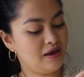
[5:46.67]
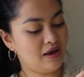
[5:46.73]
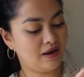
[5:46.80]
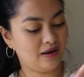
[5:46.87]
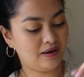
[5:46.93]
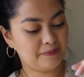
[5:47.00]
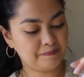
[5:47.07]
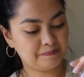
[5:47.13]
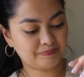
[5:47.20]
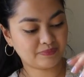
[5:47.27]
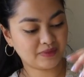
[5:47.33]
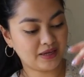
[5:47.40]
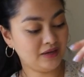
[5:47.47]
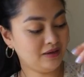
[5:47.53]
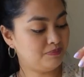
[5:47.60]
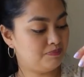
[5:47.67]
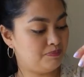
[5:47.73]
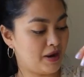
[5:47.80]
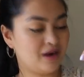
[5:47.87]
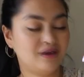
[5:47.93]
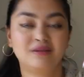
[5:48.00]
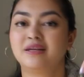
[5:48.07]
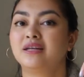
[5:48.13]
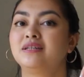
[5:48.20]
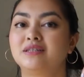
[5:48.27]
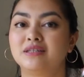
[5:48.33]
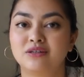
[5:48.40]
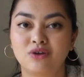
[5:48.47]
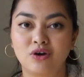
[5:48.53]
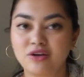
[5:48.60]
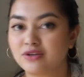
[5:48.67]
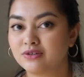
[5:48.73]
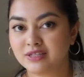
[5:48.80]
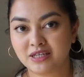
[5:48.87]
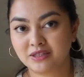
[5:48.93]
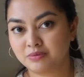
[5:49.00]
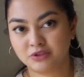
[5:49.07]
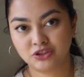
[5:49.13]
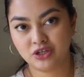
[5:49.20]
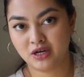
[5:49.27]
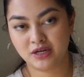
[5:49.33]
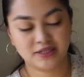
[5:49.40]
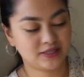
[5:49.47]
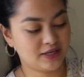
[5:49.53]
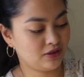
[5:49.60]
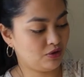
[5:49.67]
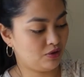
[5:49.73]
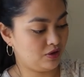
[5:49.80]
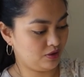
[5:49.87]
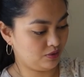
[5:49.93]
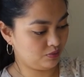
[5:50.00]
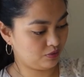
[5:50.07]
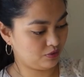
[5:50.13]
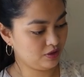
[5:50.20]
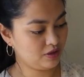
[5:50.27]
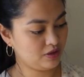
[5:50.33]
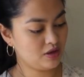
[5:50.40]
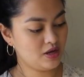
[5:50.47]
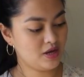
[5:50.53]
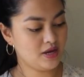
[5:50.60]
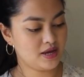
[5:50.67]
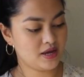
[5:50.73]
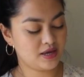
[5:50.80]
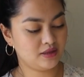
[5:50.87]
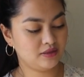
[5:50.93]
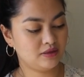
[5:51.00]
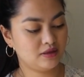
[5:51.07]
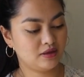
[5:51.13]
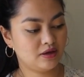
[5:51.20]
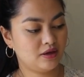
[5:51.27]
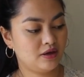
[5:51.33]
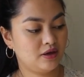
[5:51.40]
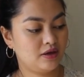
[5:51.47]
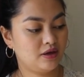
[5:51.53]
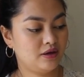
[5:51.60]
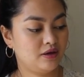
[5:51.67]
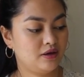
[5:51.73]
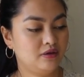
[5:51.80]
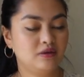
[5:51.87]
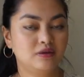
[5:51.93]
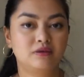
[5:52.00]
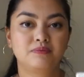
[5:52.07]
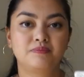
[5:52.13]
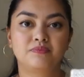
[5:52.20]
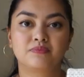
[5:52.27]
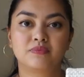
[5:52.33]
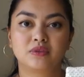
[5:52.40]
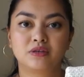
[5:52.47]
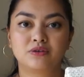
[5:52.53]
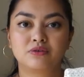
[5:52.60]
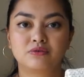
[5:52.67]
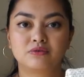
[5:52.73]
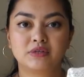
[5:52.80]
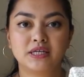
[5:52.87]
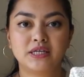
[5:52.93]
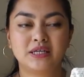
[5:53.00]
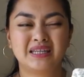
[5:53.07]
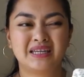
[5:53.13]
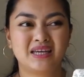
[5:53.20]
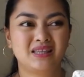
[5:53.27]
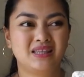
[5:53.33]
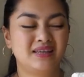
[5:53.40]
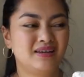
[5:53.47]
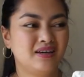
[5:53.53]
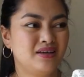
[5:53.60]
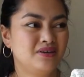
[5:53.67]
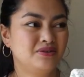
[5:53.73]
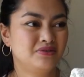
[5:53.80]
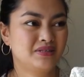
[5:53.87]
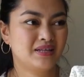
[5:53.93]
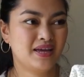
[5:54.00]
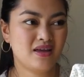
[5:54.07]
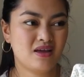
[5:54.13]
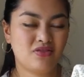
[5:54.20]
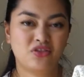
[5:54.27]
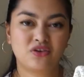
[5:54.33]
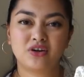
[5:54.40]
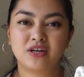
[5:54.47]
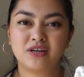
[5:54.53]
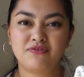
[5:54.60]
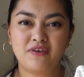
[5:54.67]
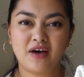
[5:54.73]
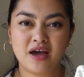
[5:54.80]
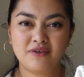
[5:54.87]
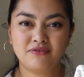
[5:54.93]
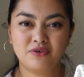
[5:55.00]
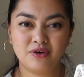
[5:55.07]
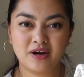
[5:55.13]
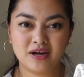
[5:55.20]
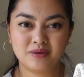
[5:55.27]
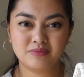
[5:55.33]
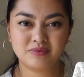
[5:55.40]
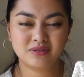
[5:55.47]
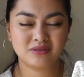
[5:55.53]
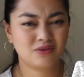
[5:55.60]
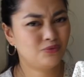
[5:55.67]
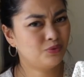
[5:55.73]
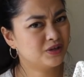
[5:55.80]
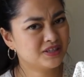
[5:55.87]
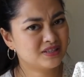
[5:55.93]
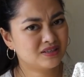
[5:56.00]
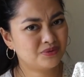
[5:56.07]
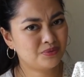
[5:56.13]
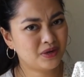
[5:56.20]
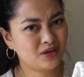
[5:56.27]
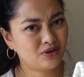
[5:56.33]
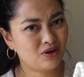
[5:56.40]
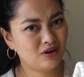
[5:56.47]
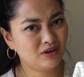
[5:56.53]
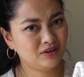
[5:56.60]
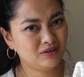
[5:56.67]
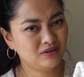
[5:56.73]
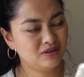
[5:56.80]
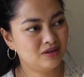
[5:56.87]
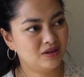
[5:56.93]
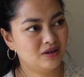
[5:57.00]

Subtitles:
It did not use as much yarn as I thought it would. In the green, I think I used like 35 grams of worsted weight cotton.